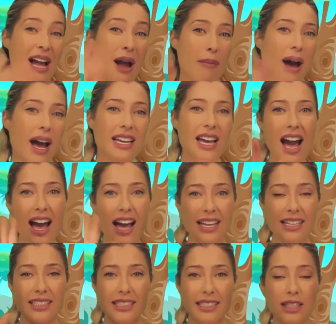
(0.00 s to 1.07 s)
Bye,
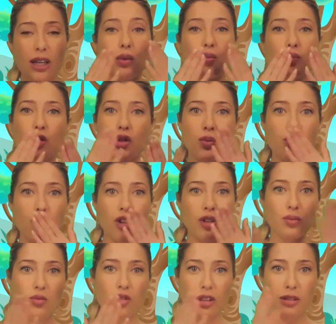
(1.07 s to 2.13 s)
guys. Bye.
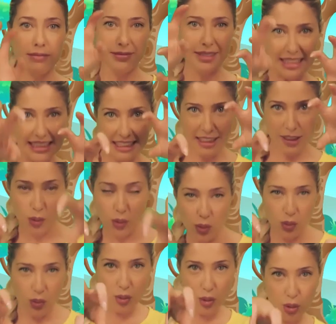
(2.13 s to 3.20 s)
Bye,
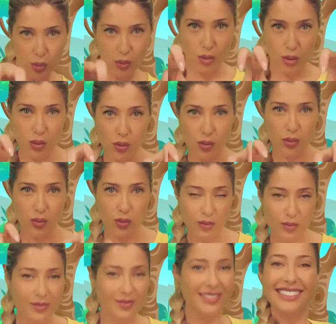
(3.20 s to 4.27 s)
guys. Toodles.
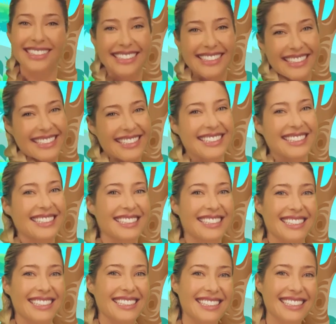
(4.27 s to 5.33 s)
See you next
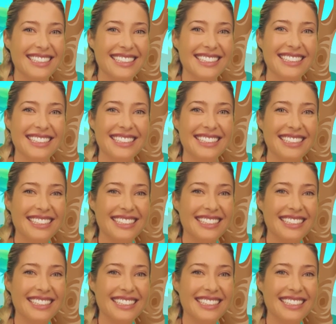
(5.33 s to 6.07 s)
week. Bye.